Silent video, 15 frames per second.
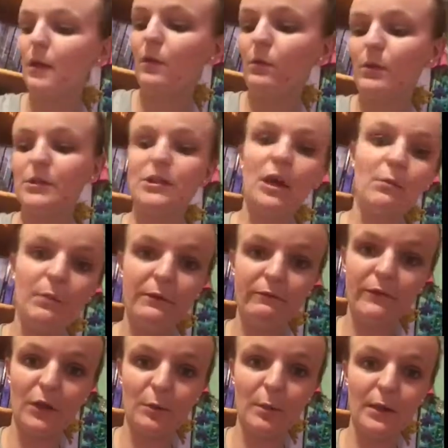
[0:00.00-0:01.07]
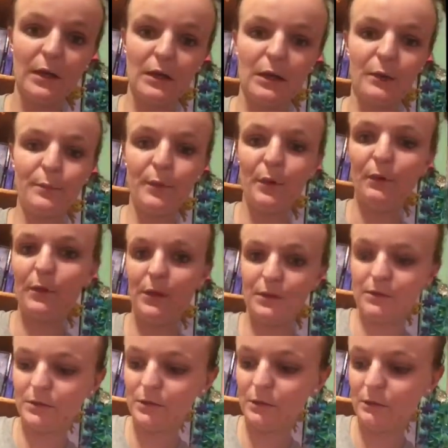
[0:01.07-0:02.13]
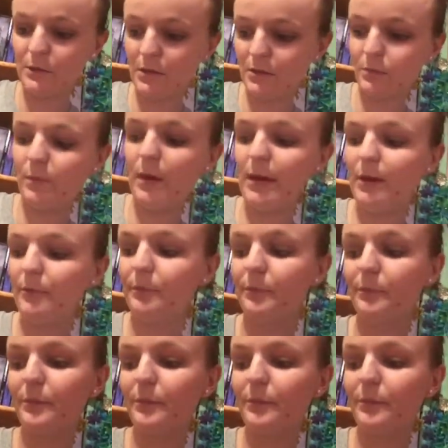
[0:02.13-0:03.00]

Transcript: which I'll be filming and uploading soon as well.